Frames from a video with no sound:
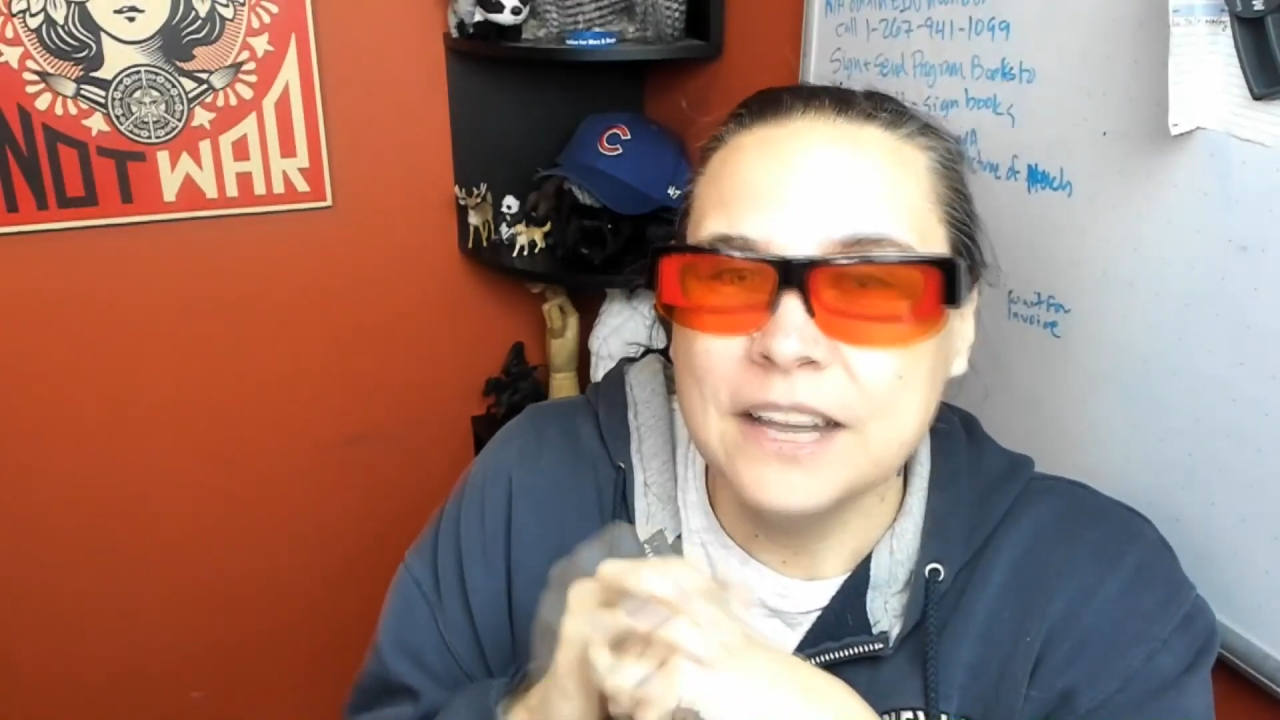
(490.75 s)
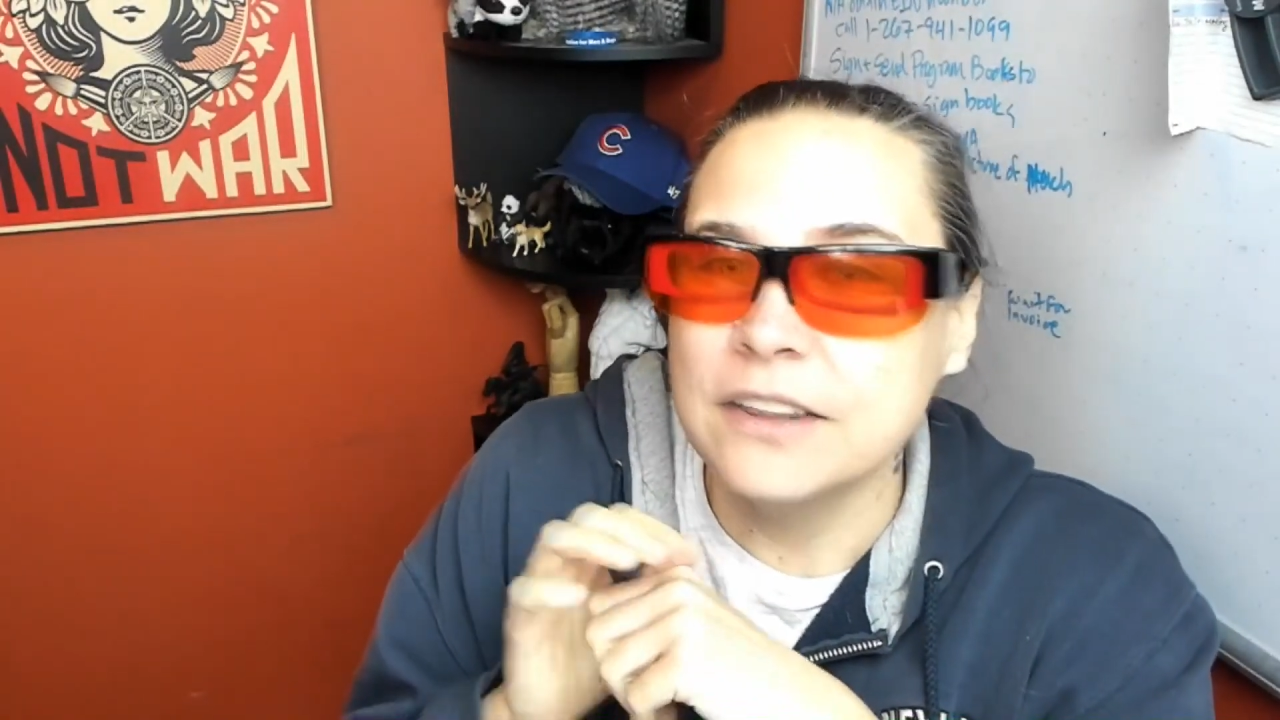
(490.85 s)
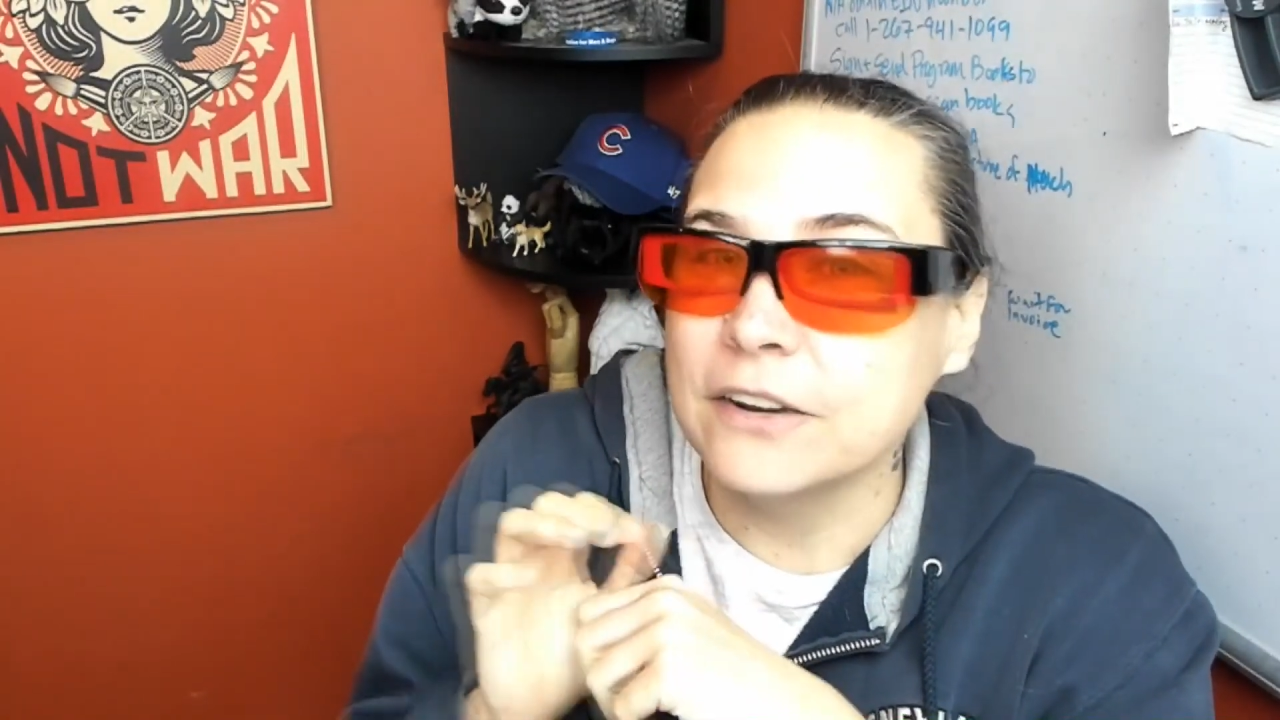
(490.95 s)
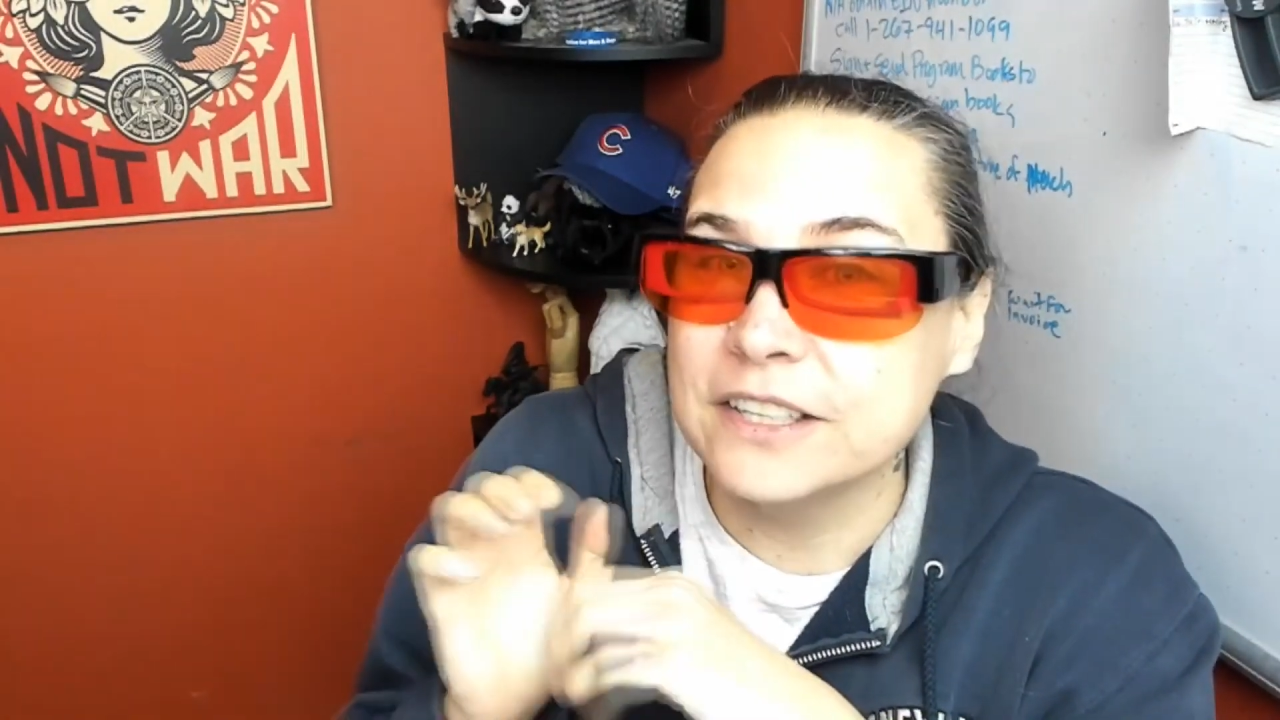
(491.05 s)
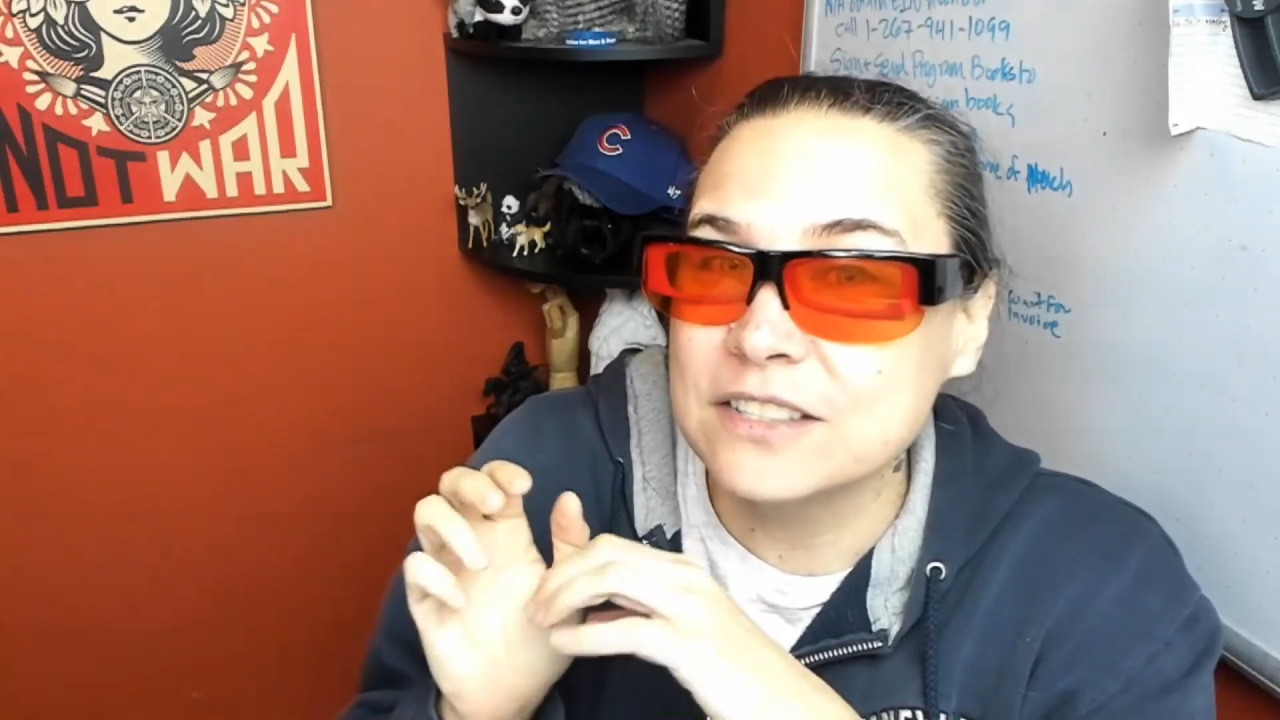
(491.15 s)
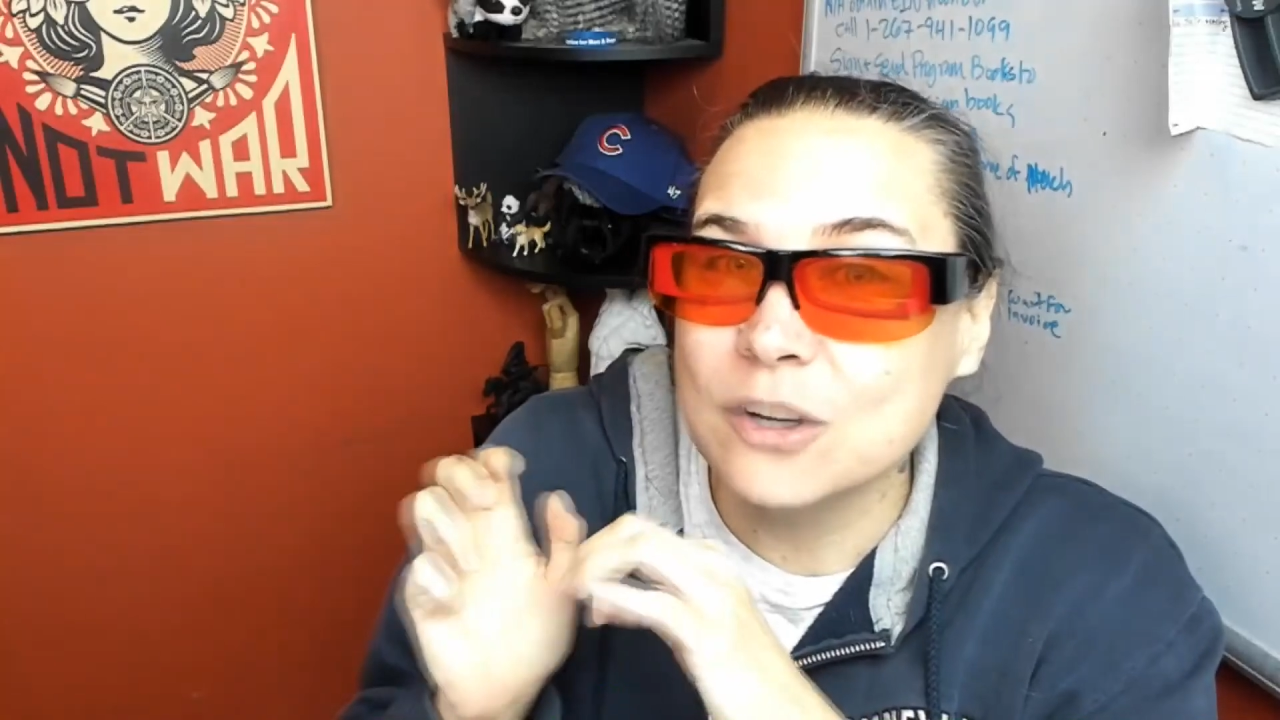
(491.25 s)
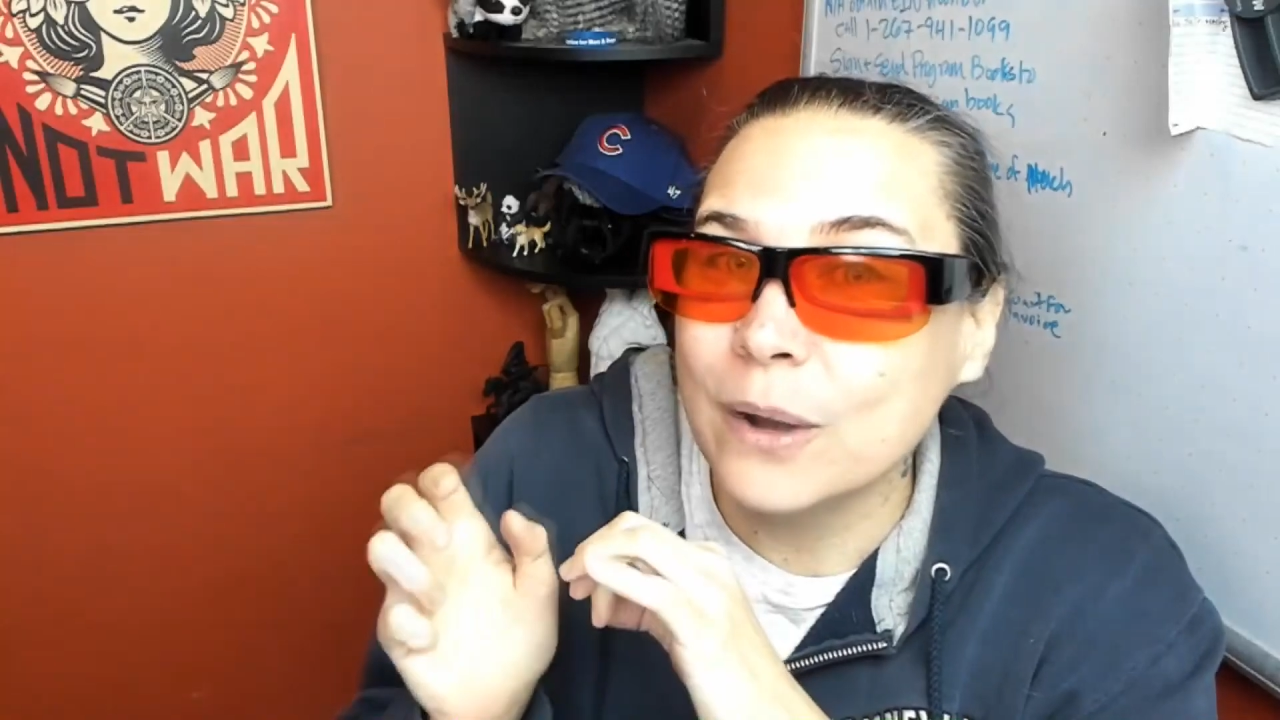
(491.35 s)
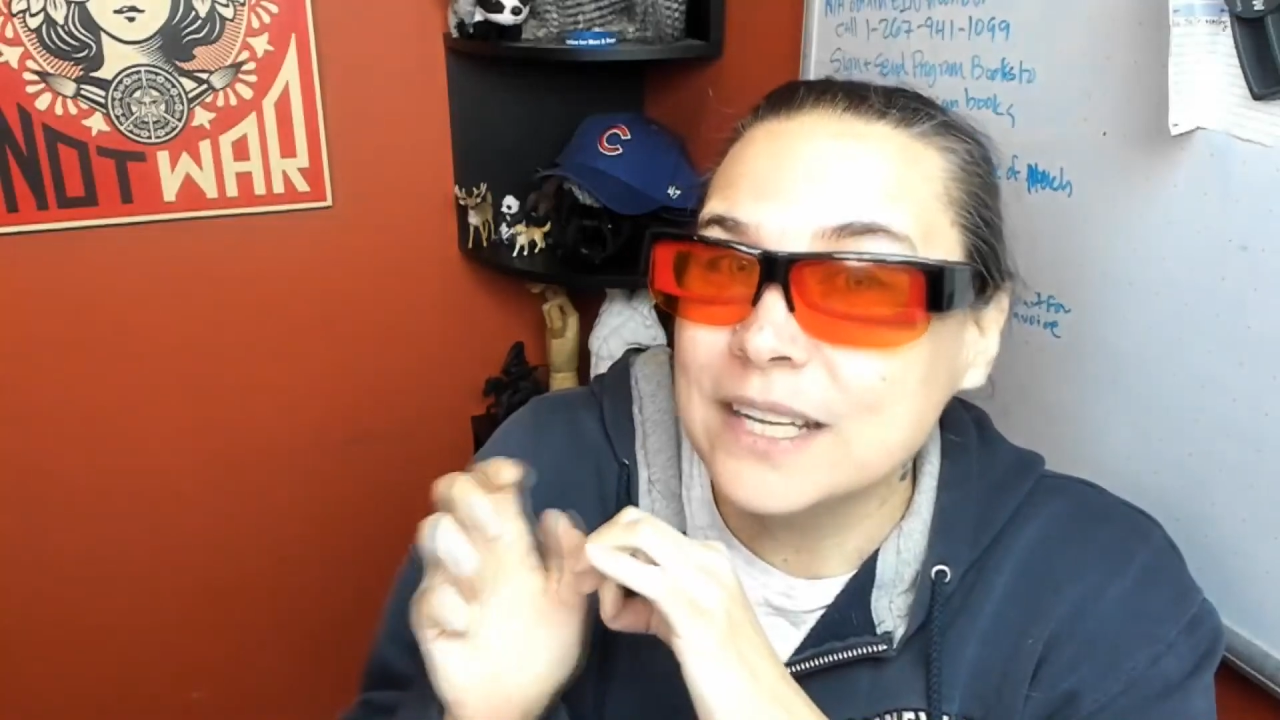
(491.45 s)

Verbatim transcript: There is no